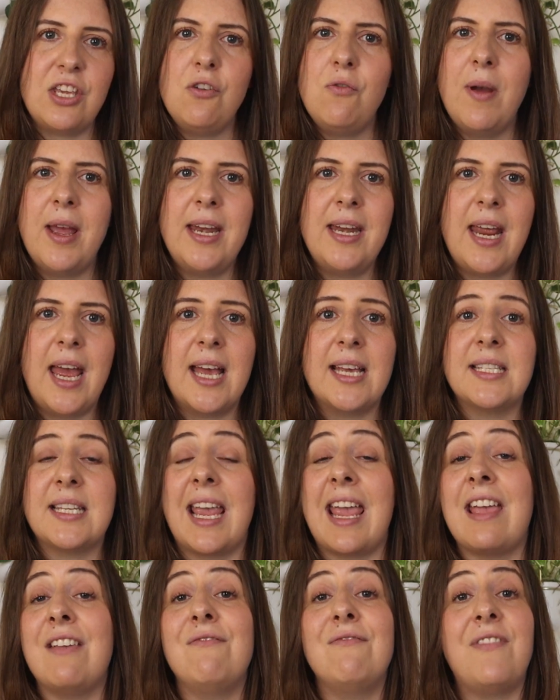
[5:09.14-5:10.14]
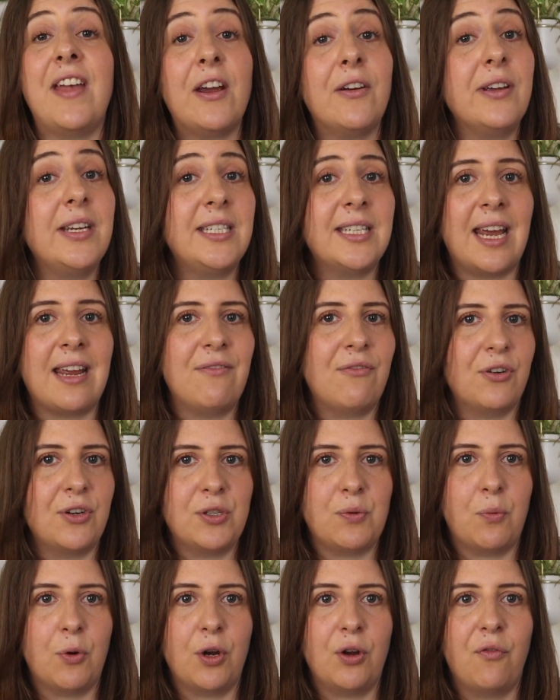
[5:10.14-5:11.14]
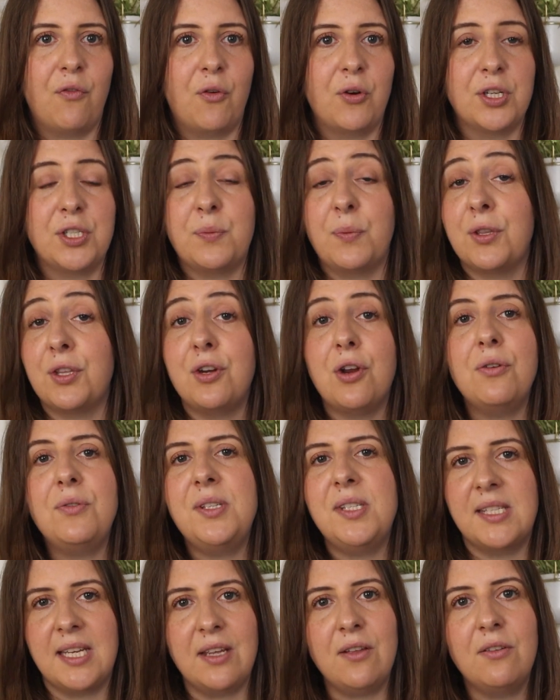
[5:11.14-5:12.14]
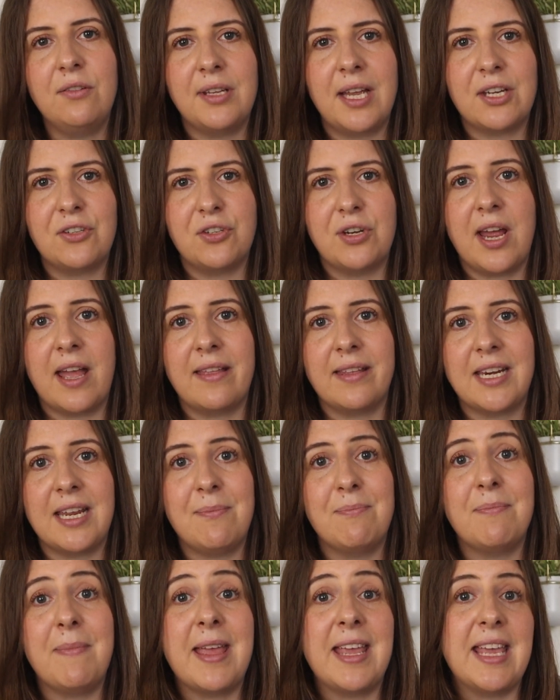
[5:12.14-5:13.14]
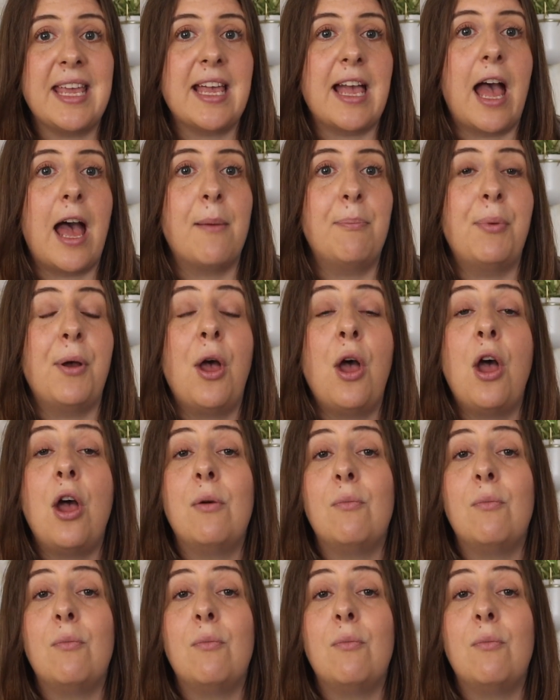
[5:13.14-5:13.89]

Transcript: UN has a very diverse workforce with no single nationality making up